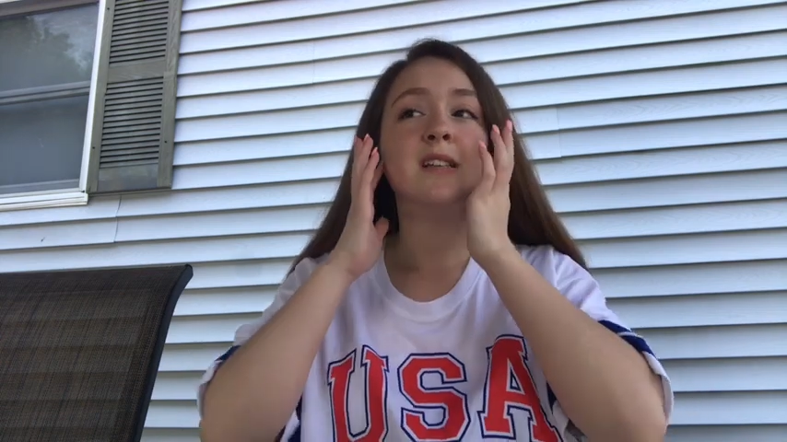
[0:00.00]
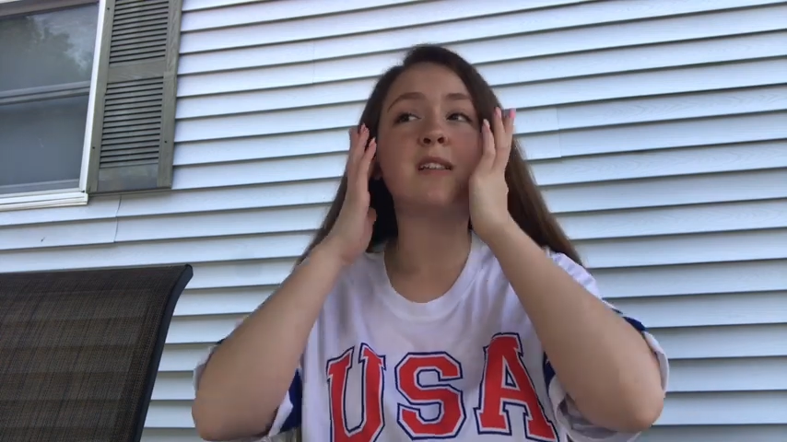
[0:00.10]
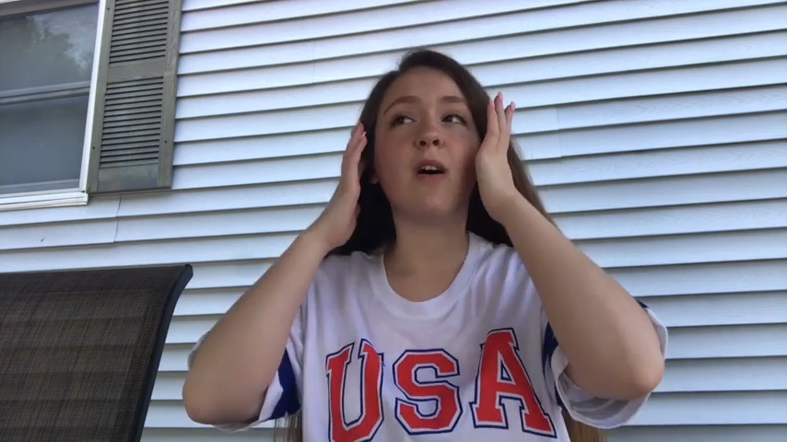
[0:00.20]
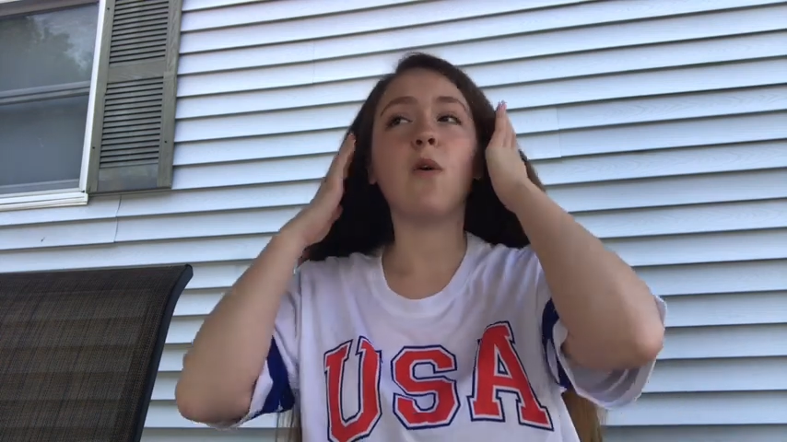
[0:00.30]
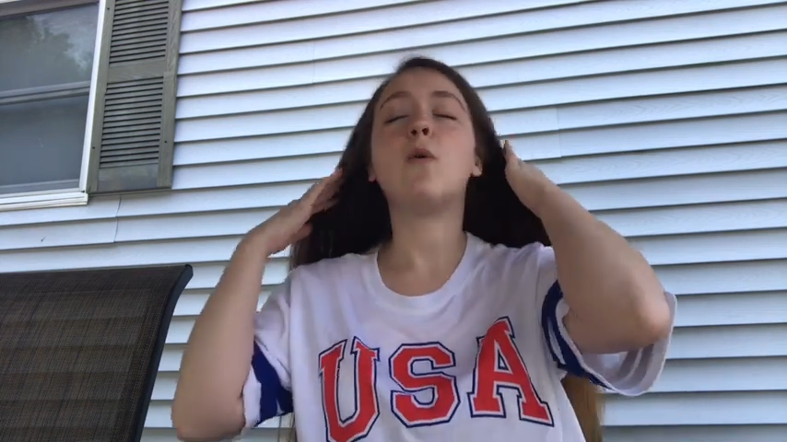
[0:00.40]

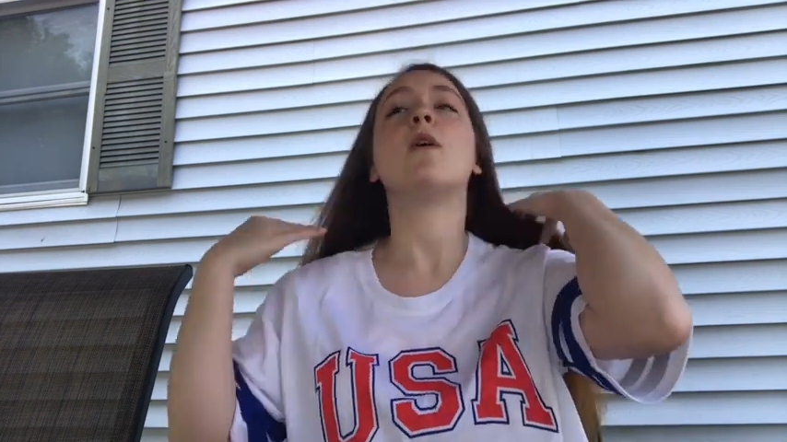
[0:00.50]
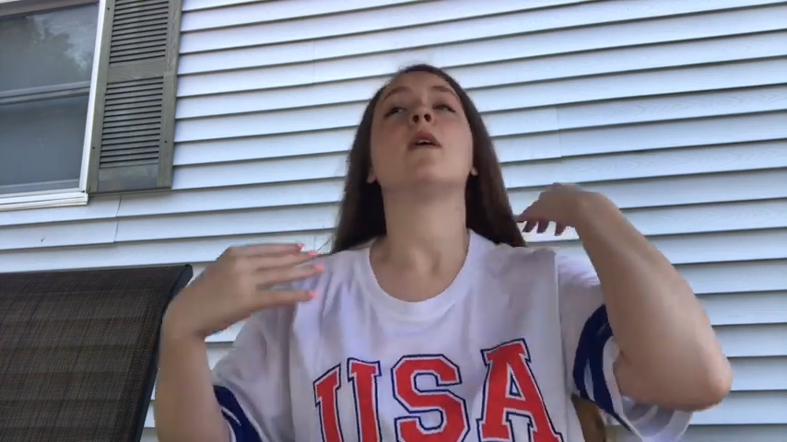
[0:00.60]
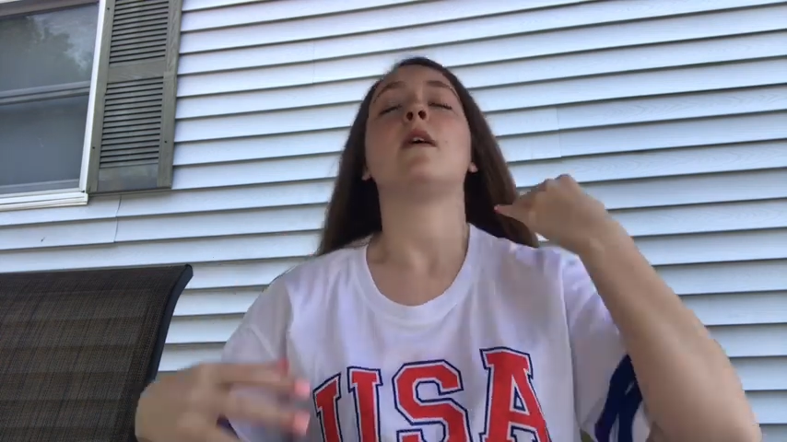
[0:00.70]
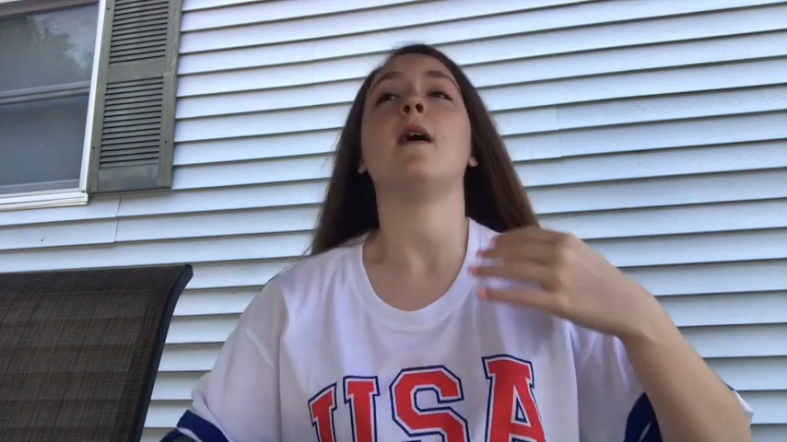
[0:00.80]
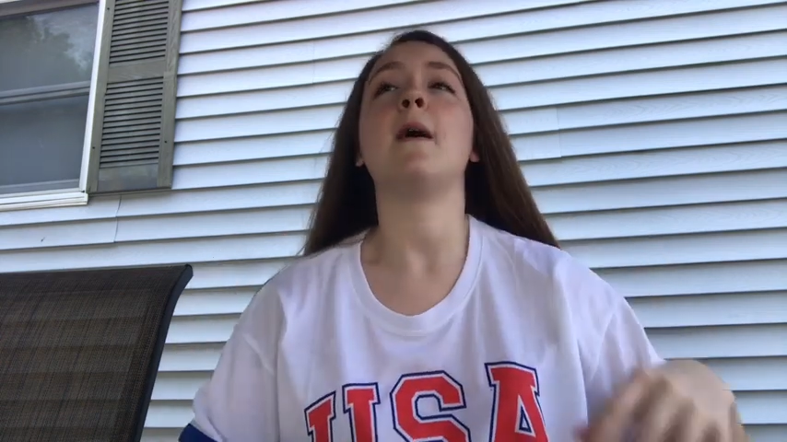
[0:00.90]
So
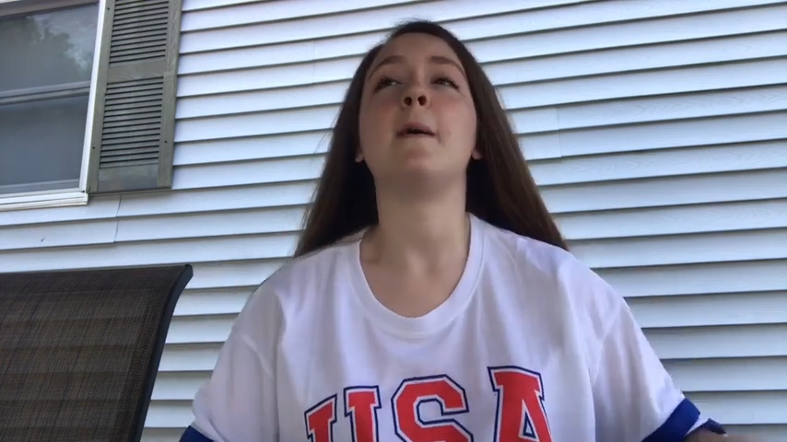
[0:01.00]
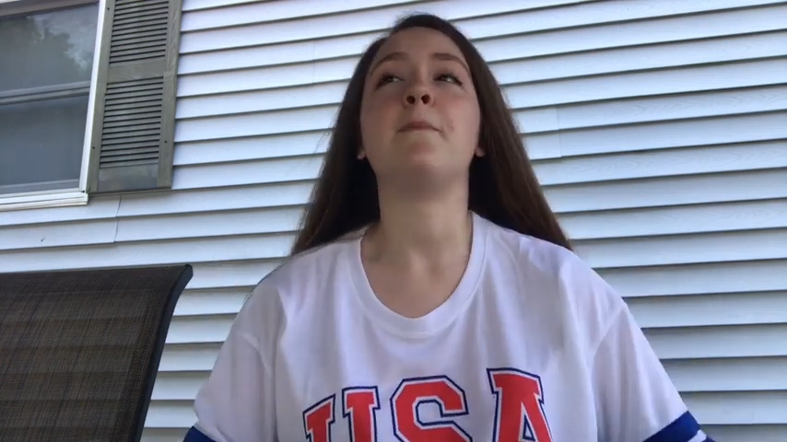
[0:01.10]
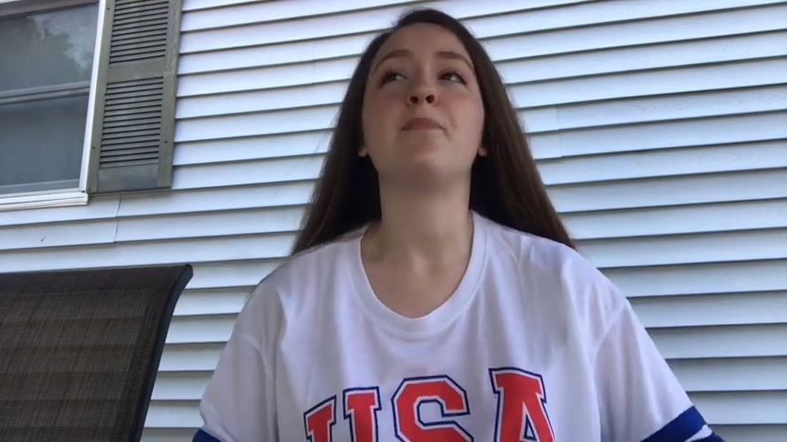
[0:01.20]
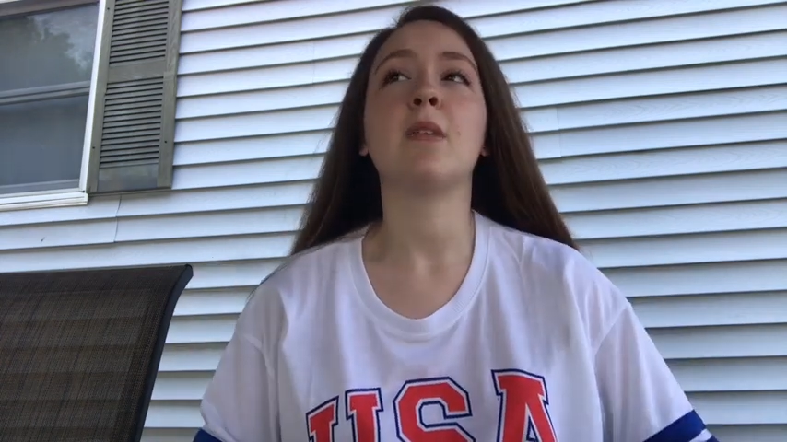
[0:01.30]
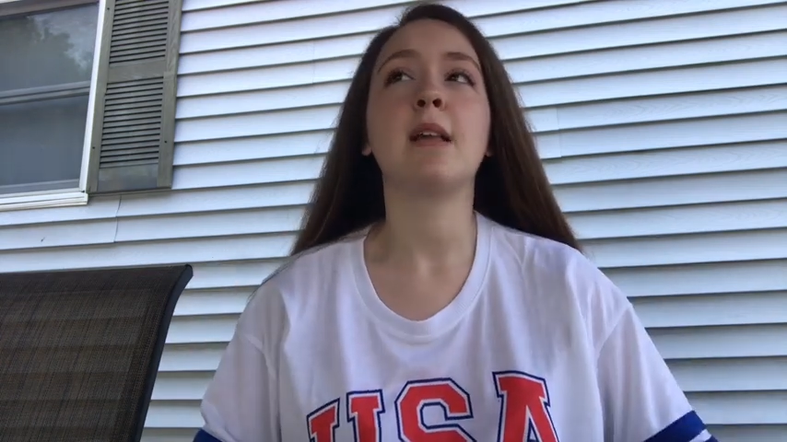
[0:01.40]

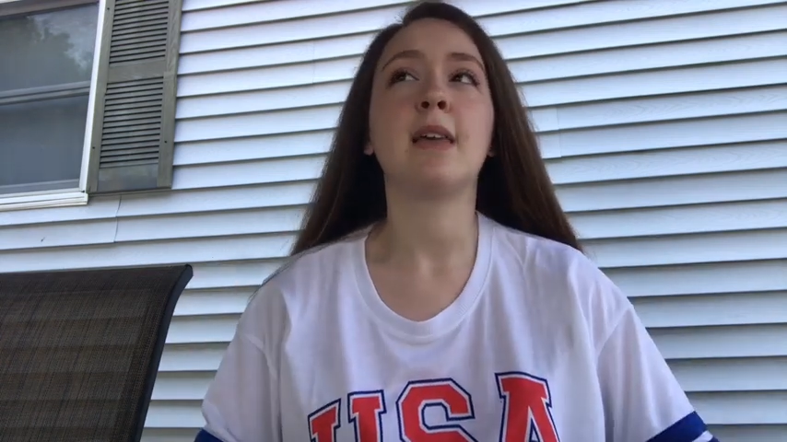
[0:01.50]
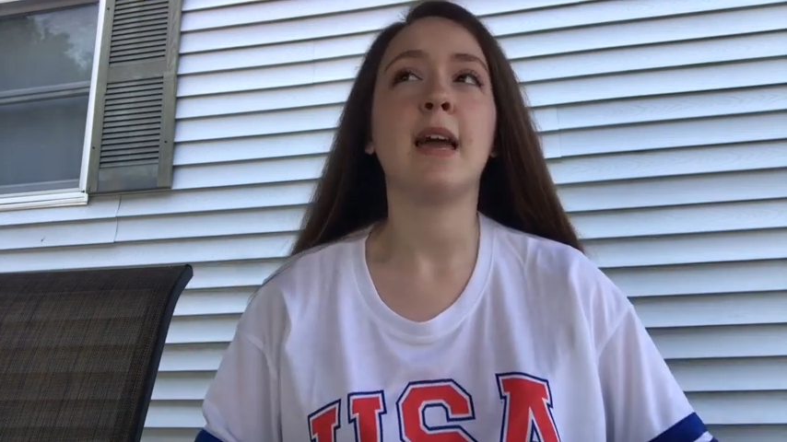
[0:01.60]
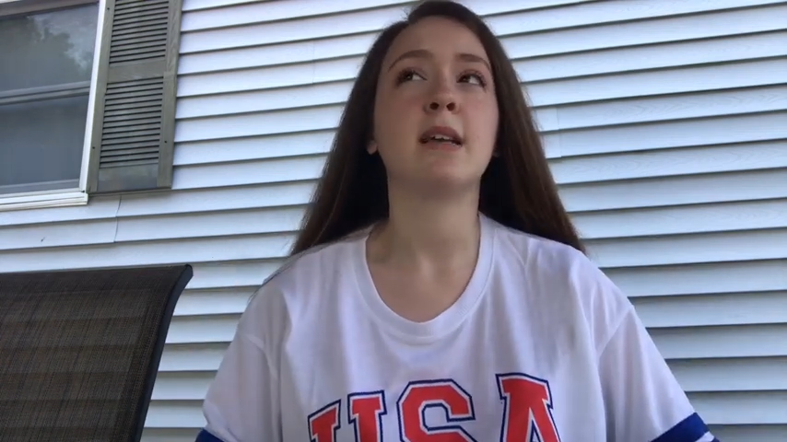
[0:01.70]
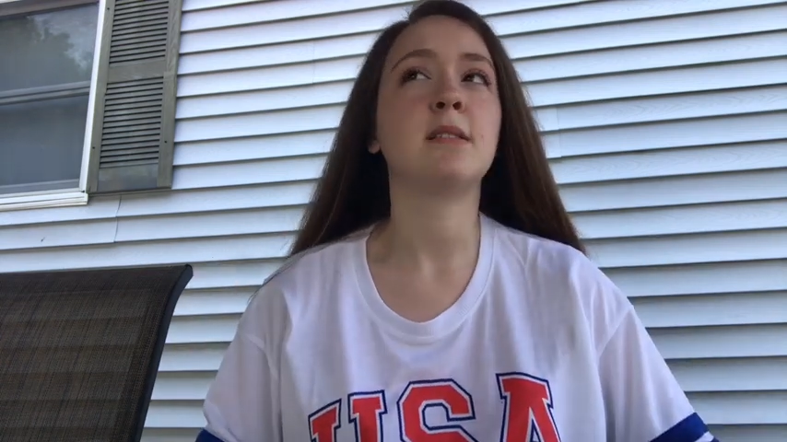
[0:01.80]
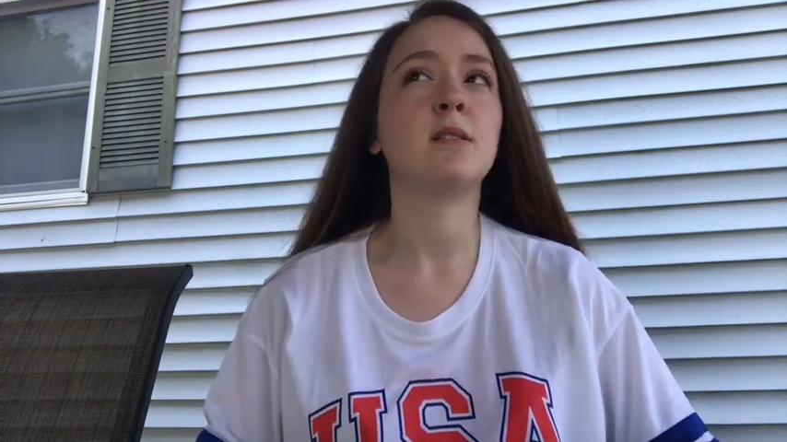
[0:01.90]

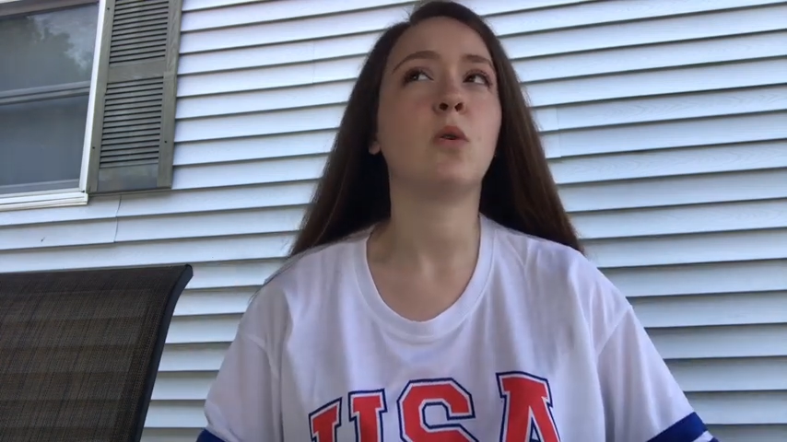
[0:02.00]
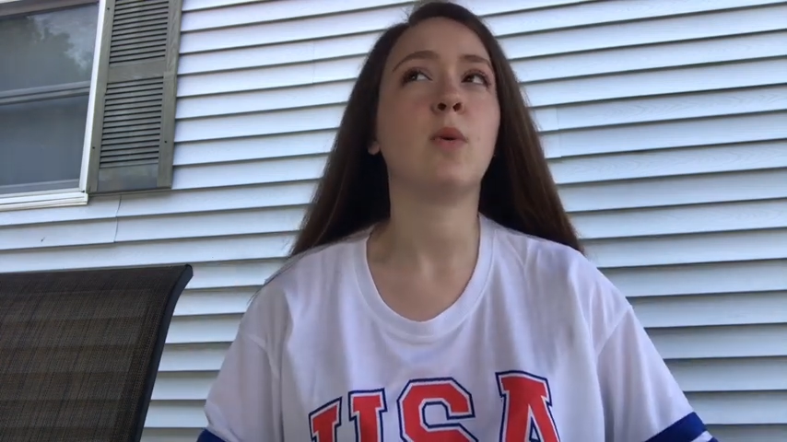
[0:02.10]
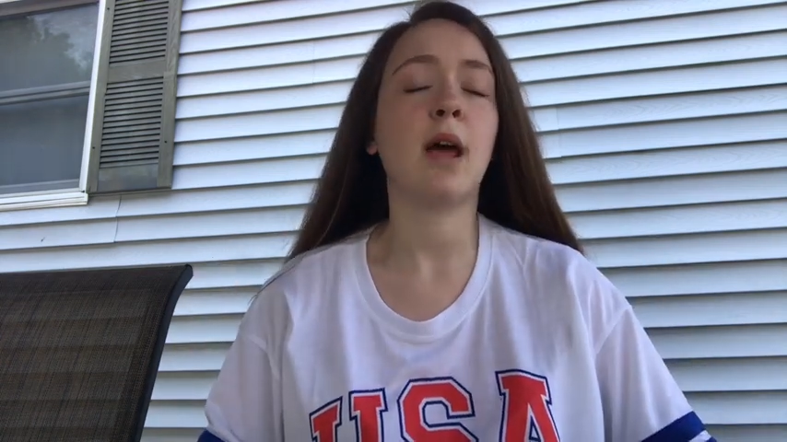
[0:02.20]
so